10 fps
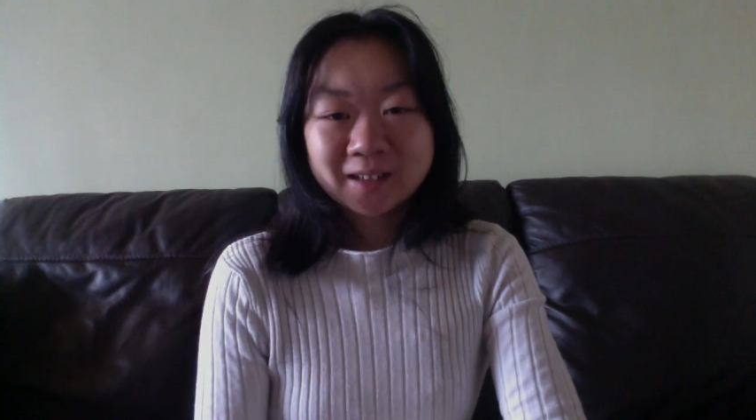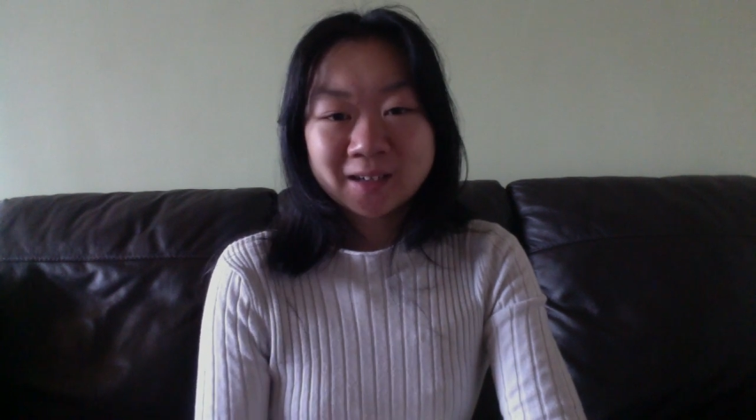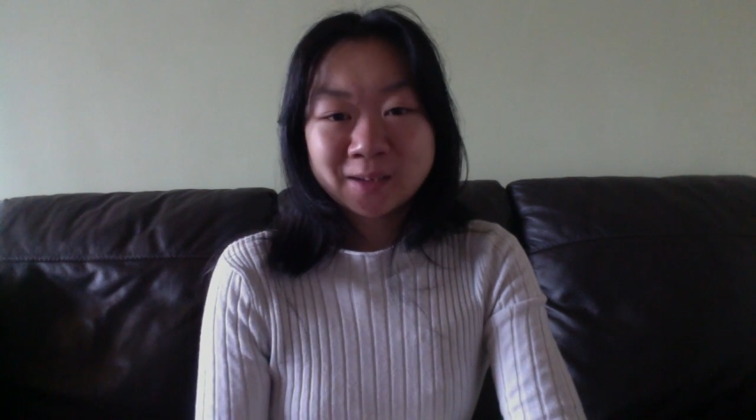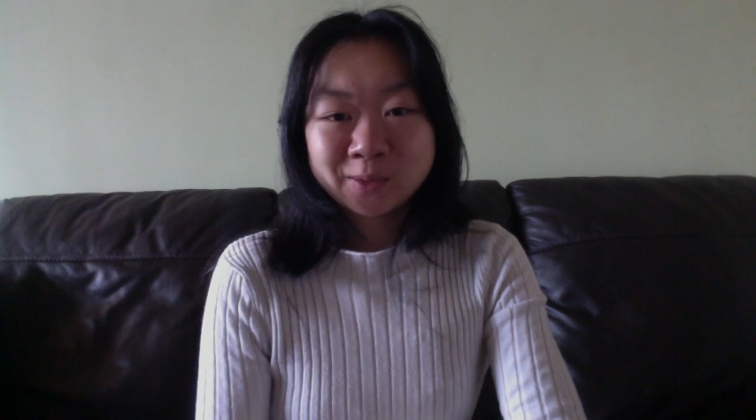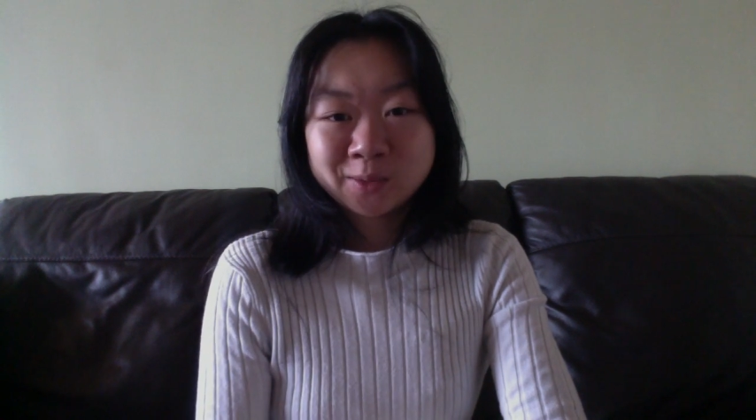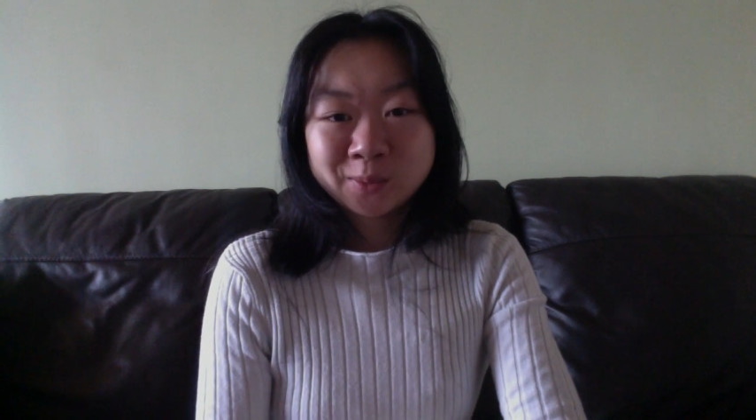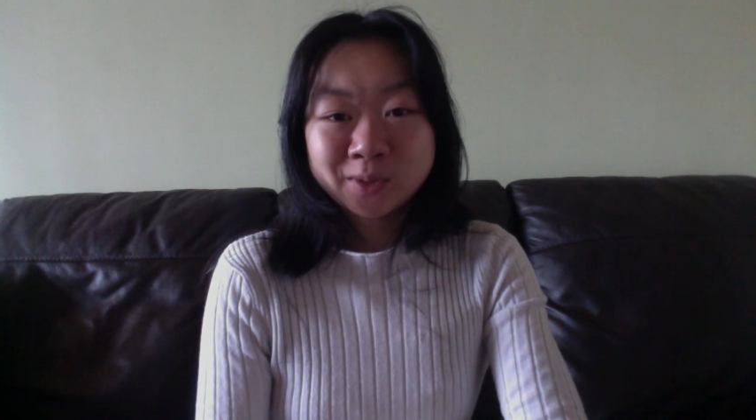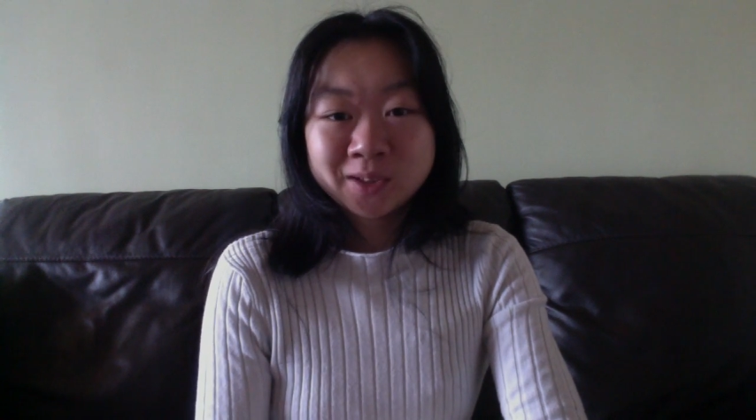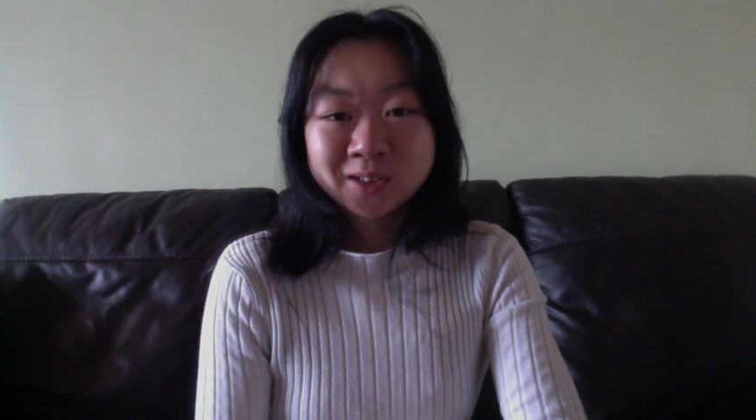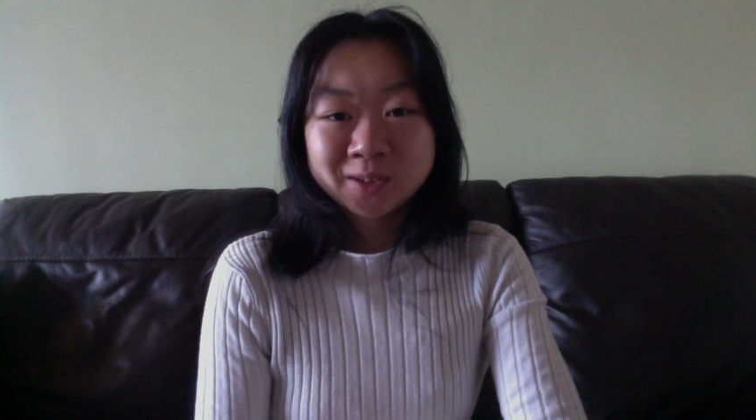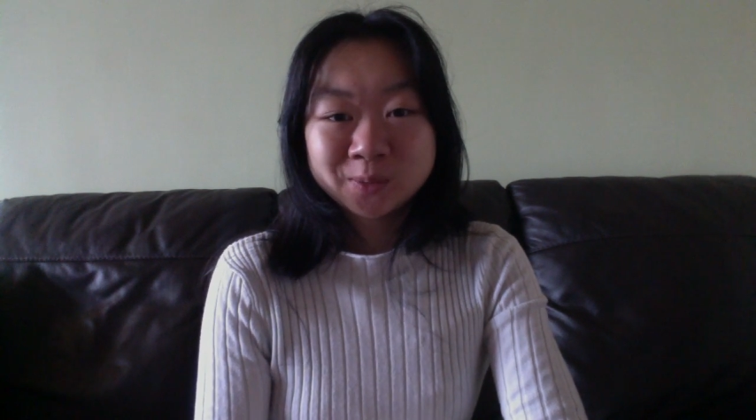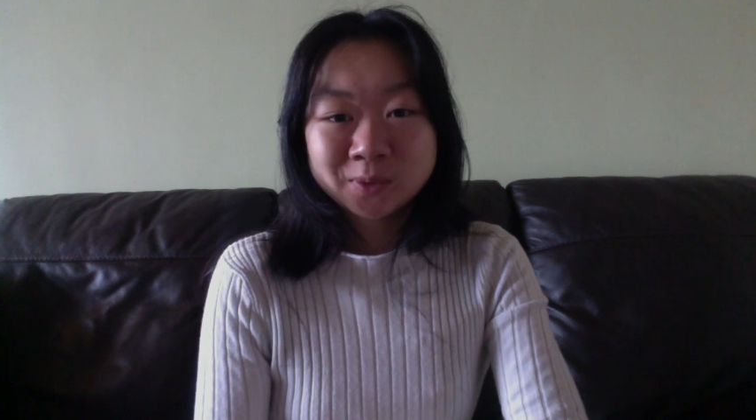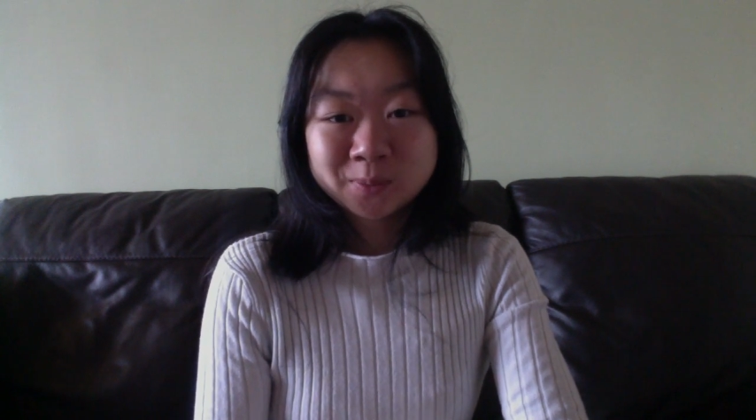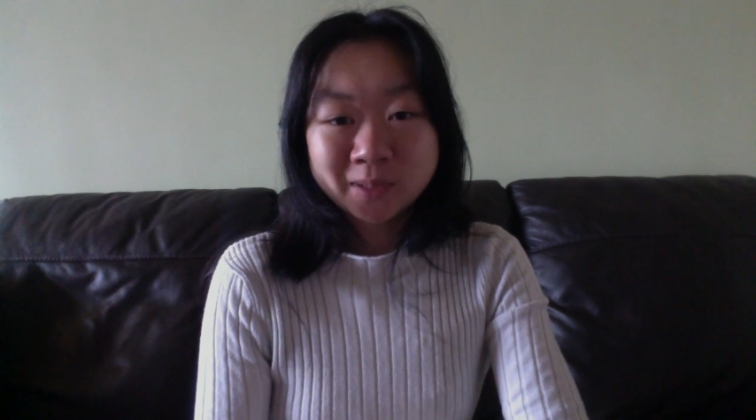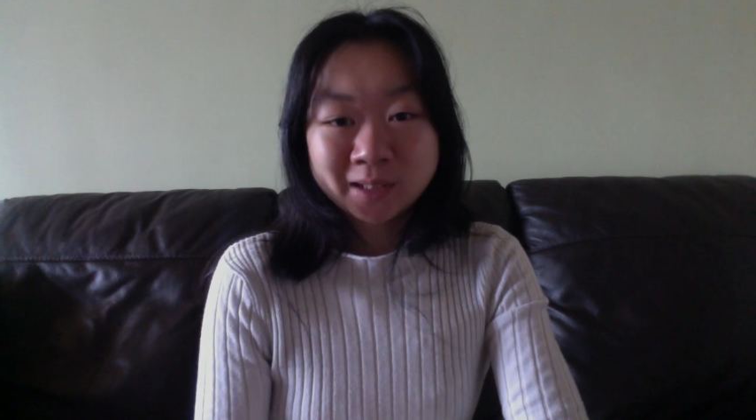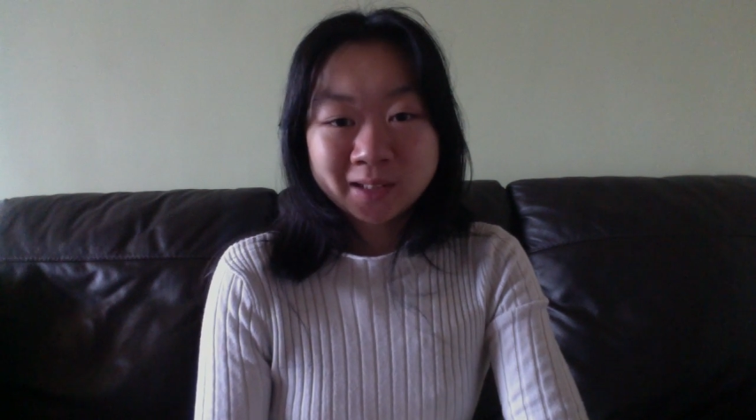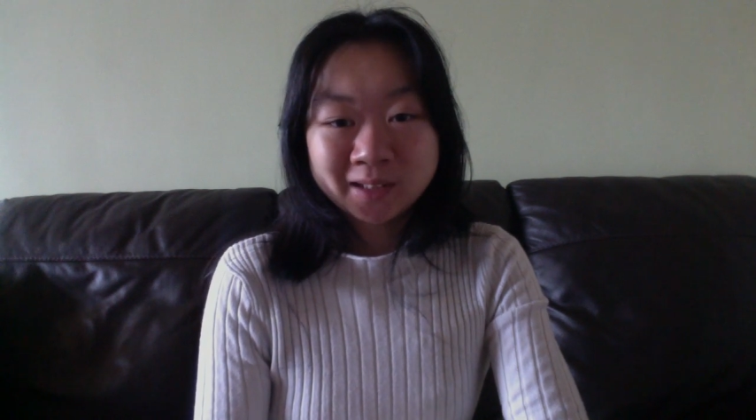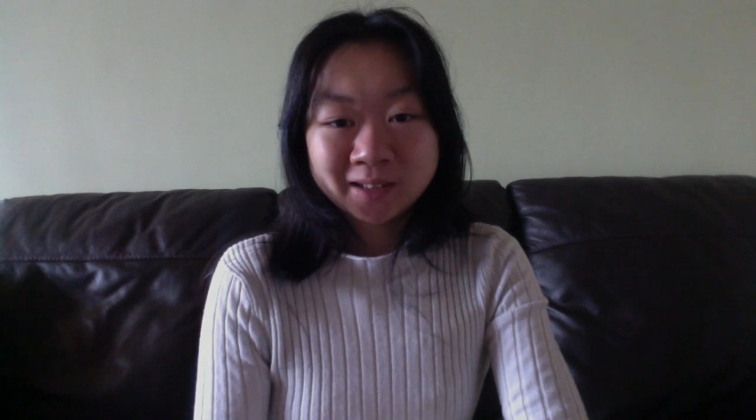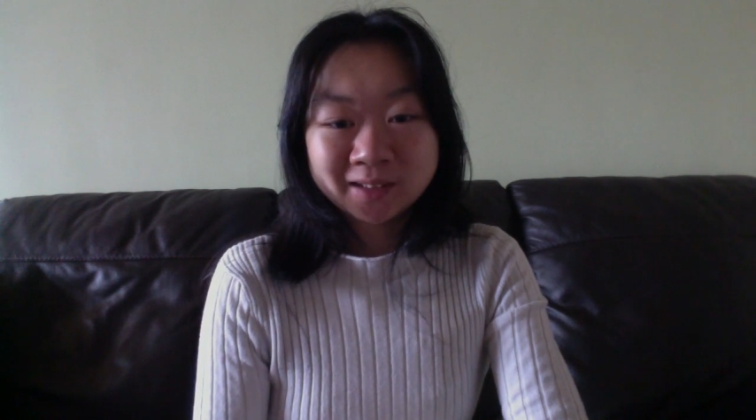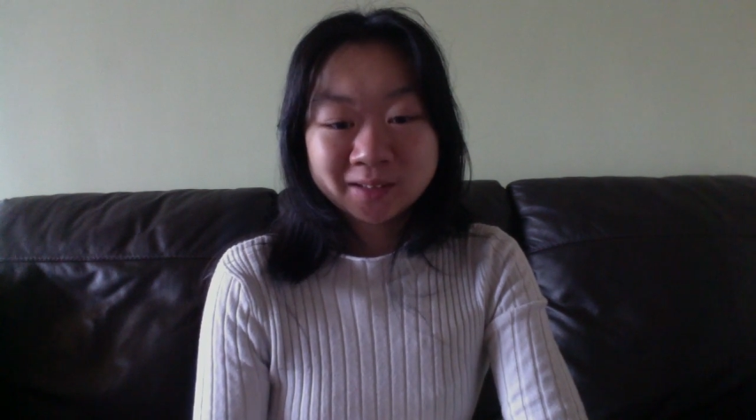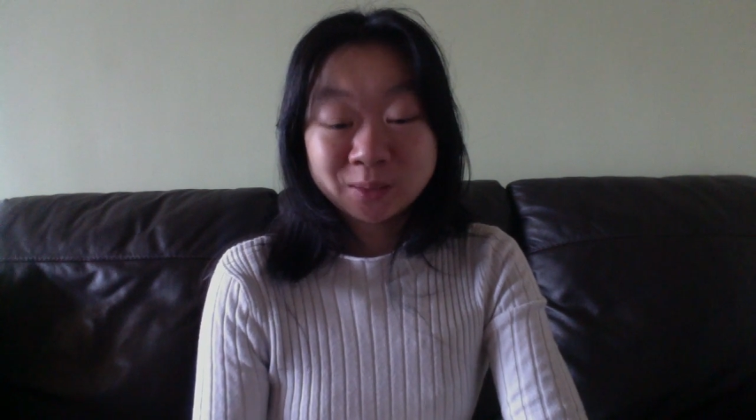our words would be,